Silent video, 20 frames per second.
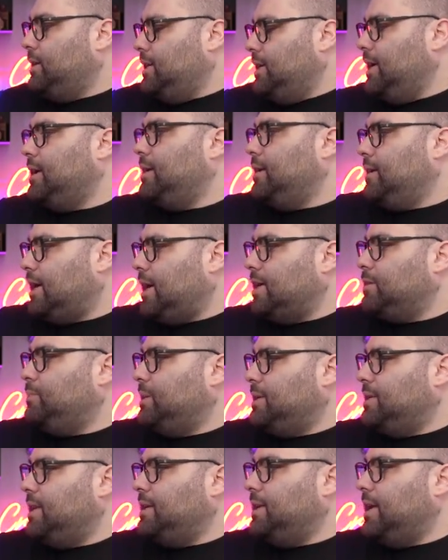Here it has
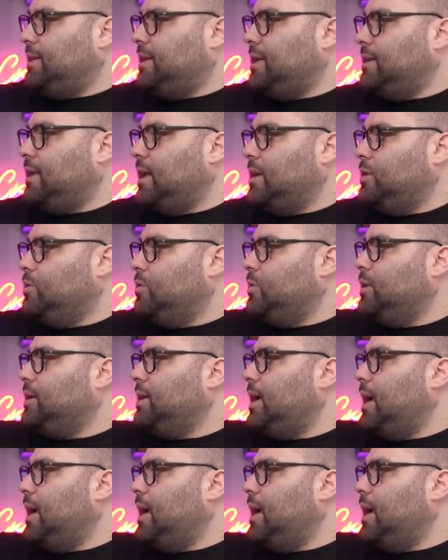pixel data, it can do it,